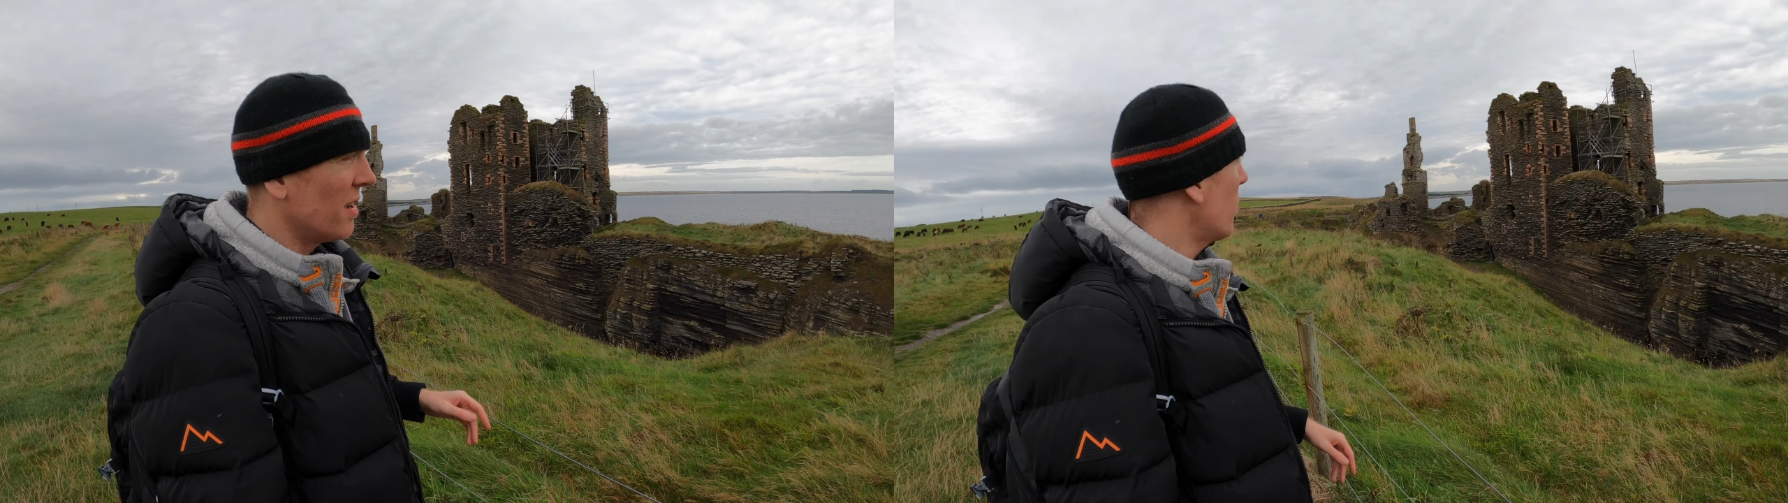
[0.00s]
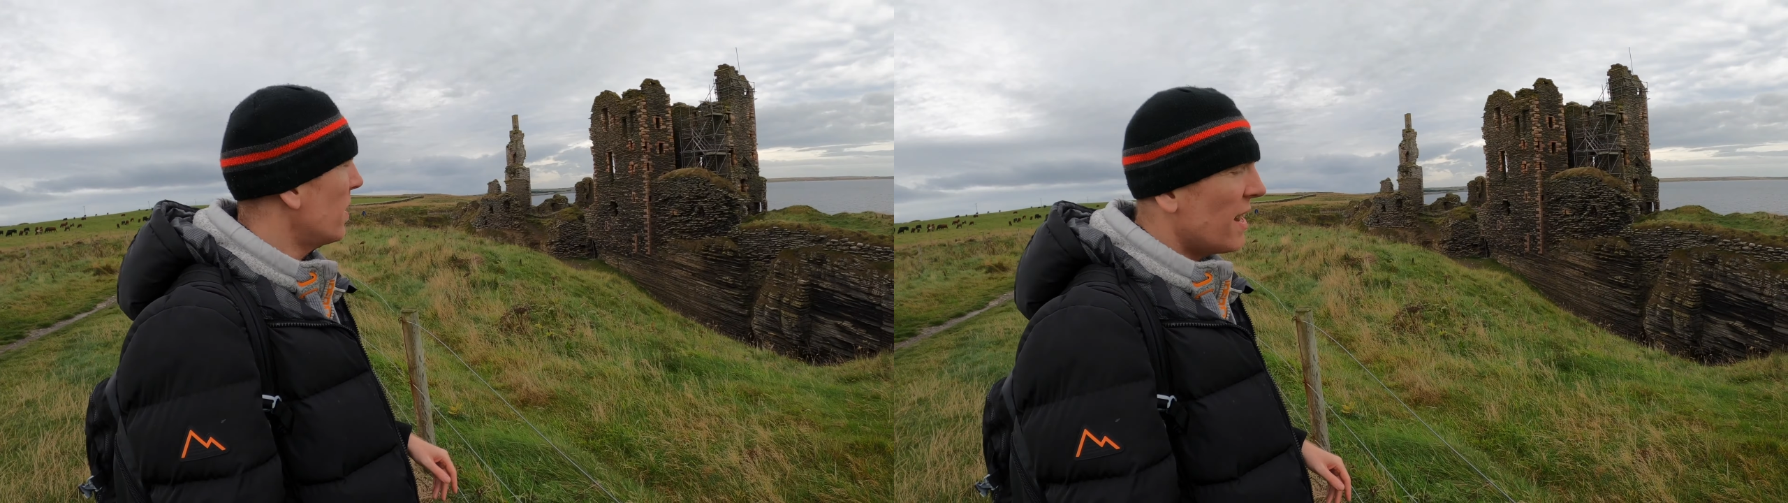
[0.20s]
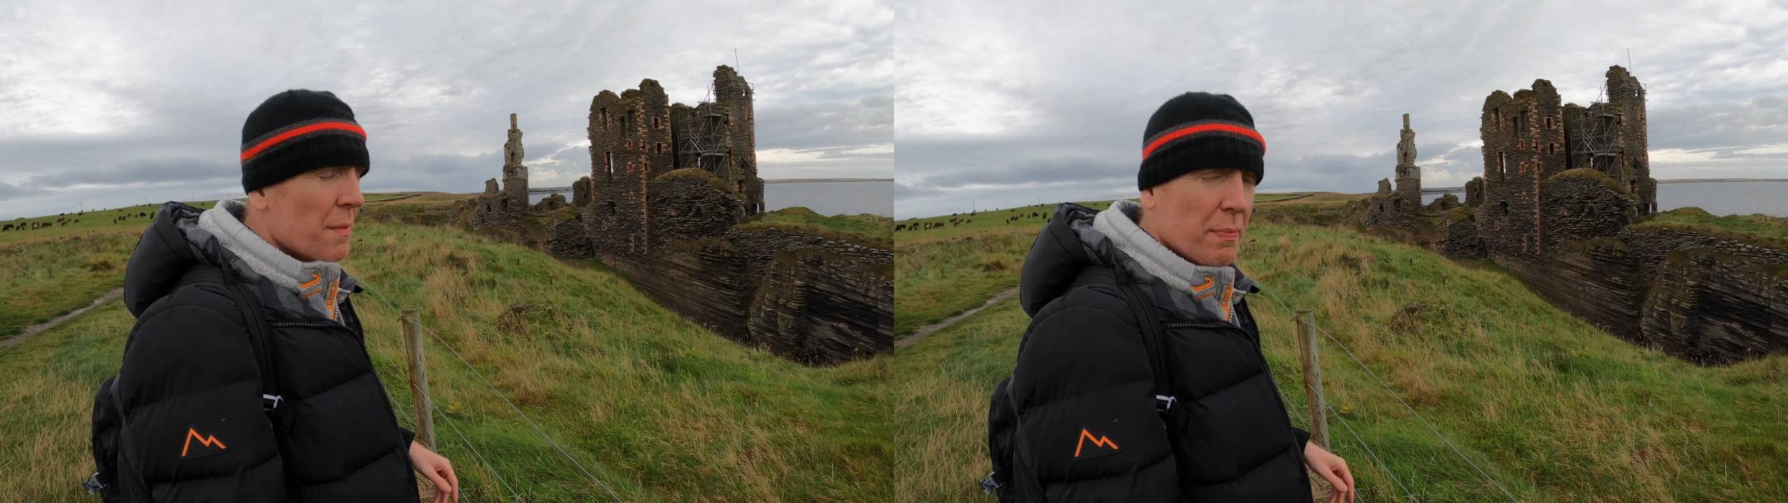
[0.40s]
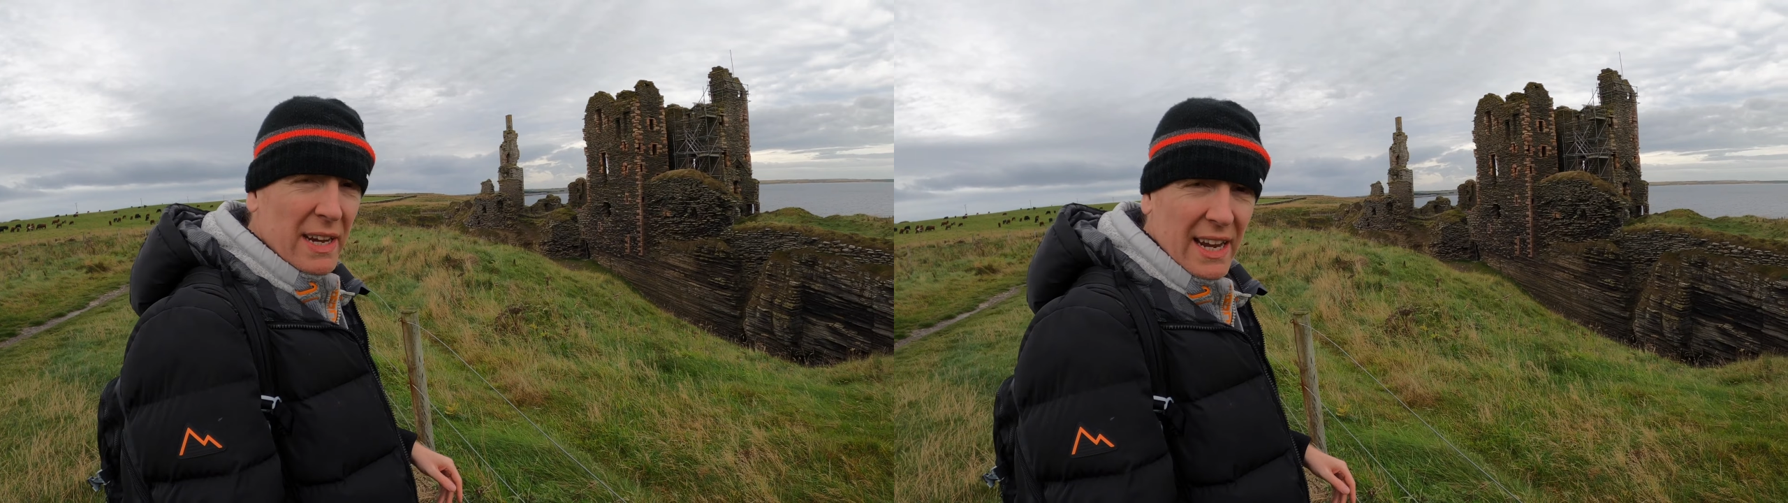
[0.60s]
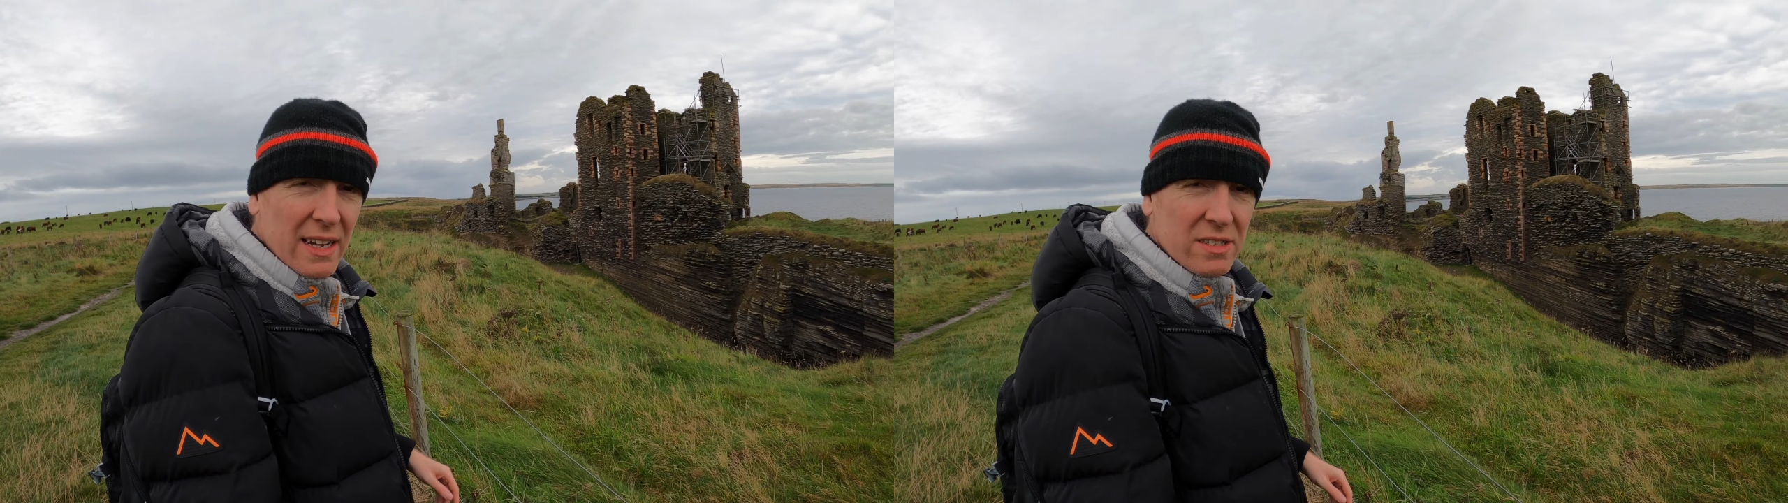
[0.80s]
what an
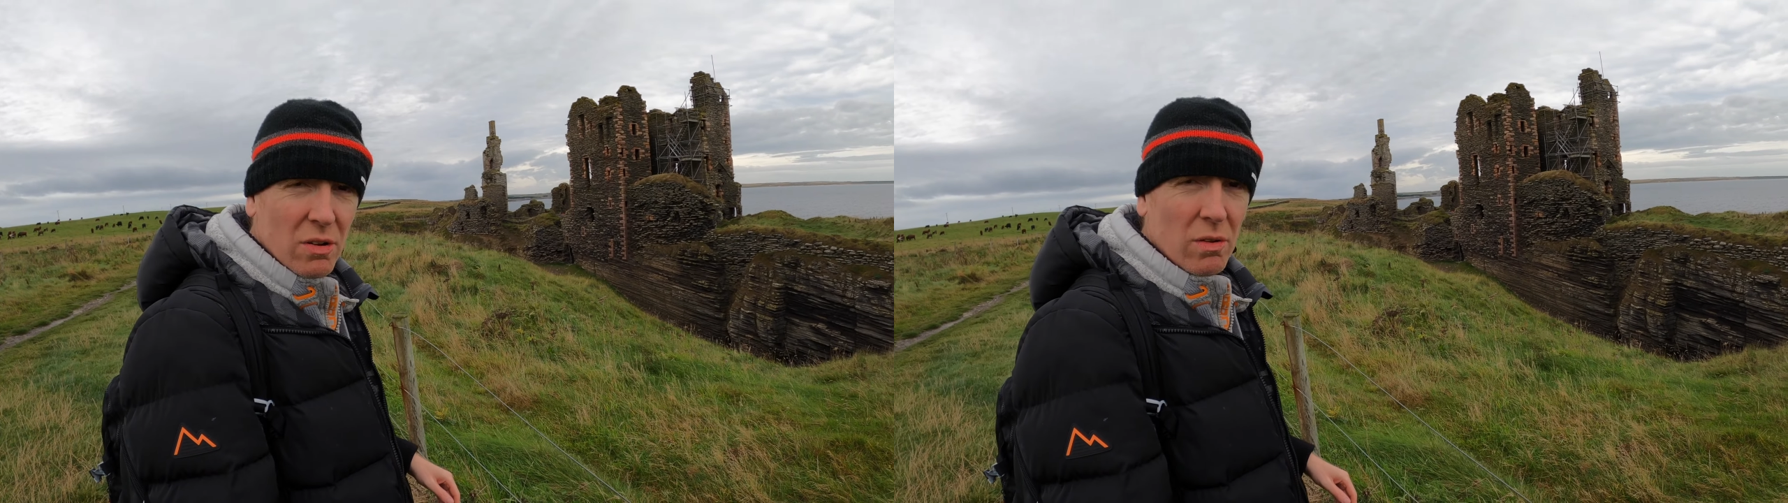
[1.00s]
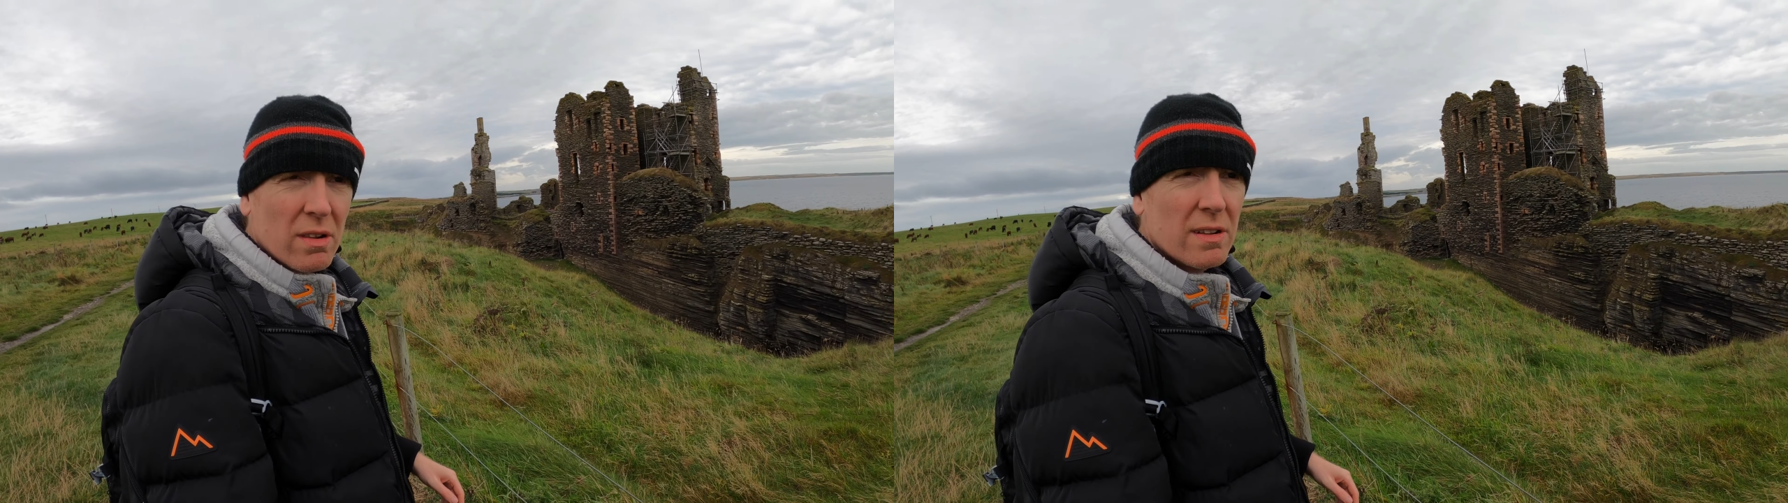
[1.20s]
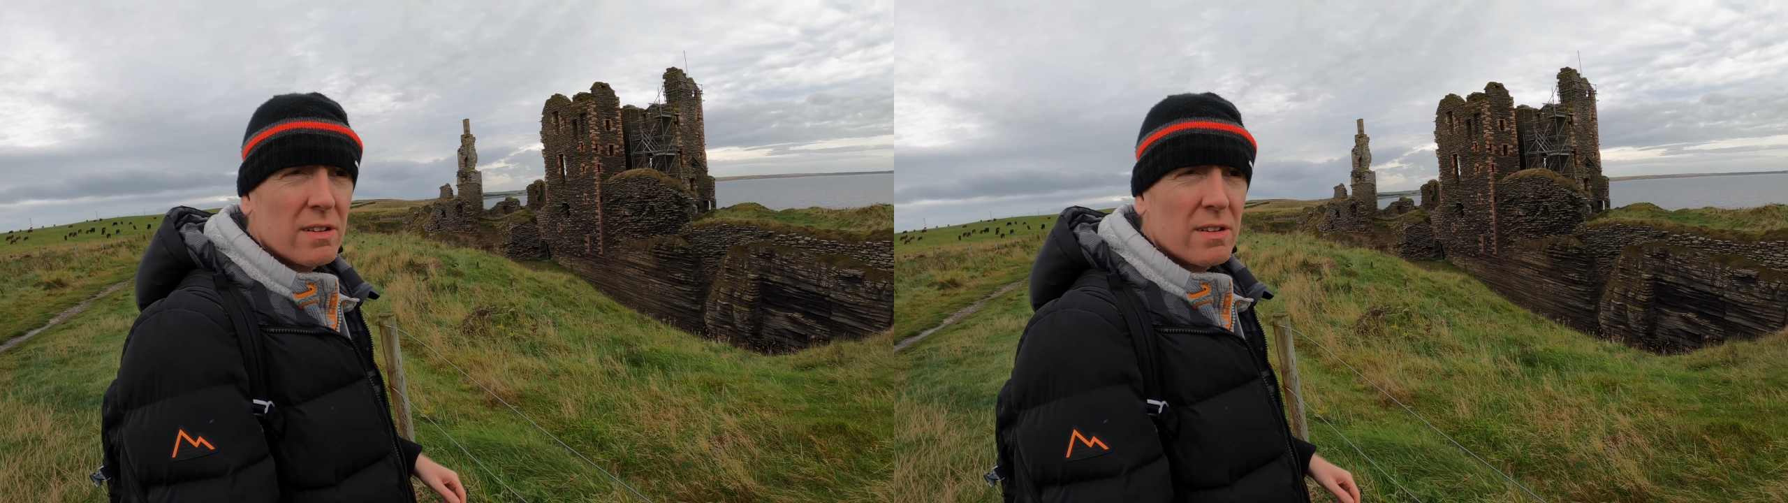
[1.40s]
epic castle